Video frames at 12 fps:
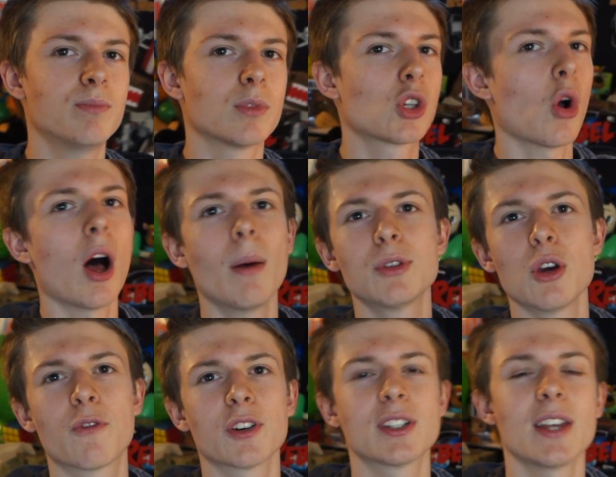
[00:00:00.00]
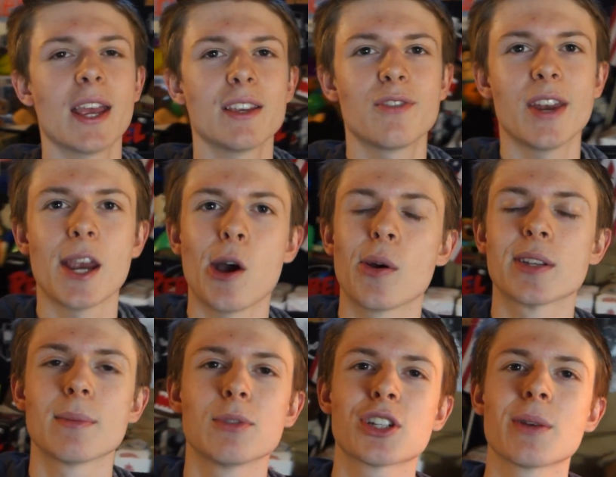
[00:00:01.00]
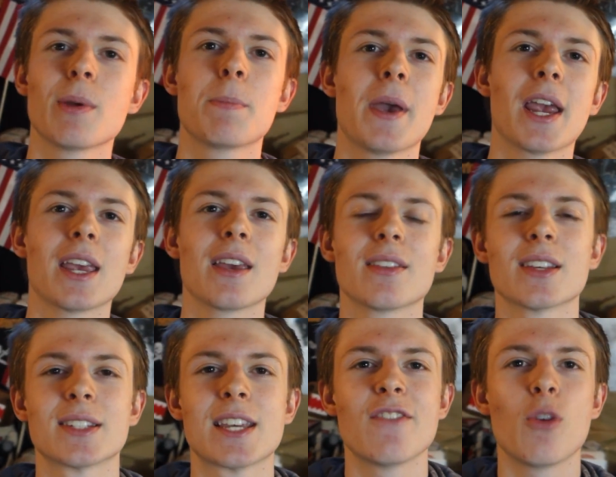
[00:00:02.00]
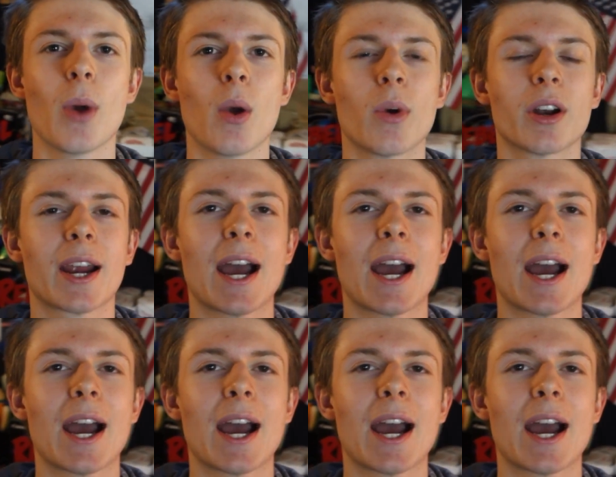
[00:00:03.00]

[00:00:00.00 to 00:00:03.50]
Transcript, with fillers: so all I'm doing for today's video is I'm just going to be picking this giveaway winner,